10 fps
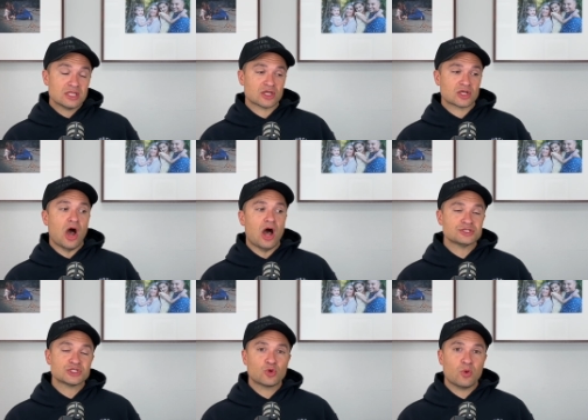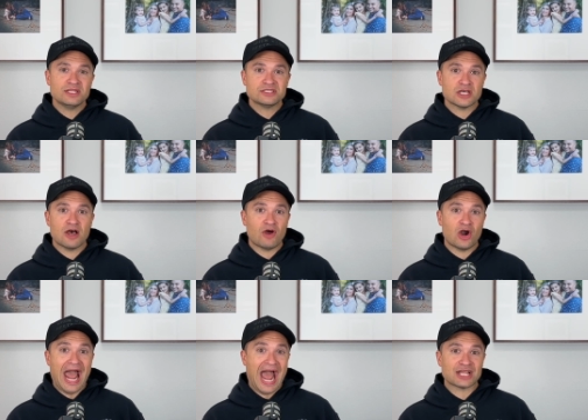the consequence of our
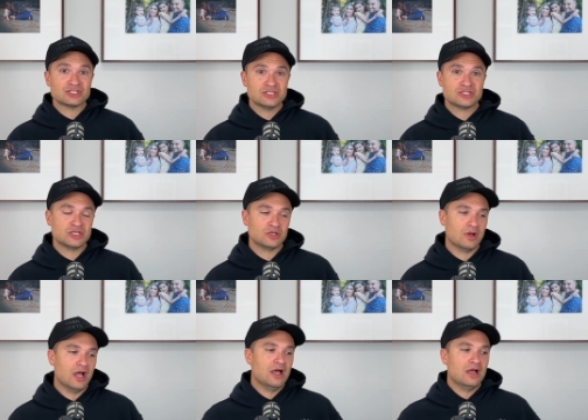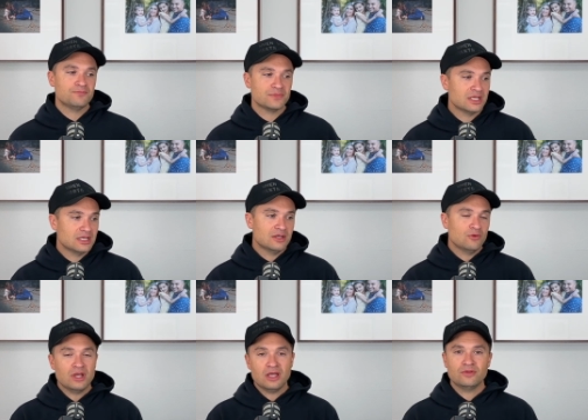actions to,
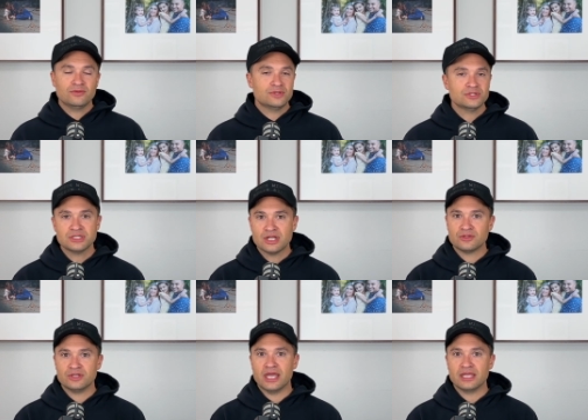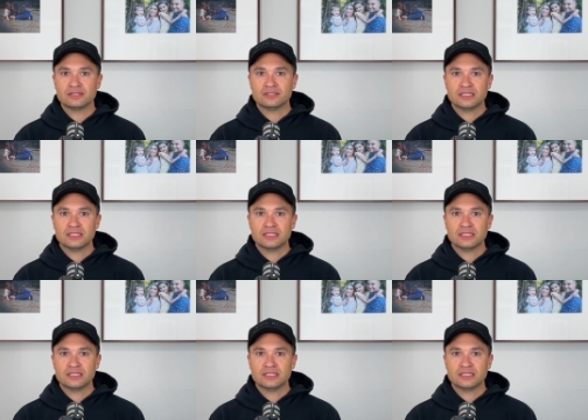well, there's another day.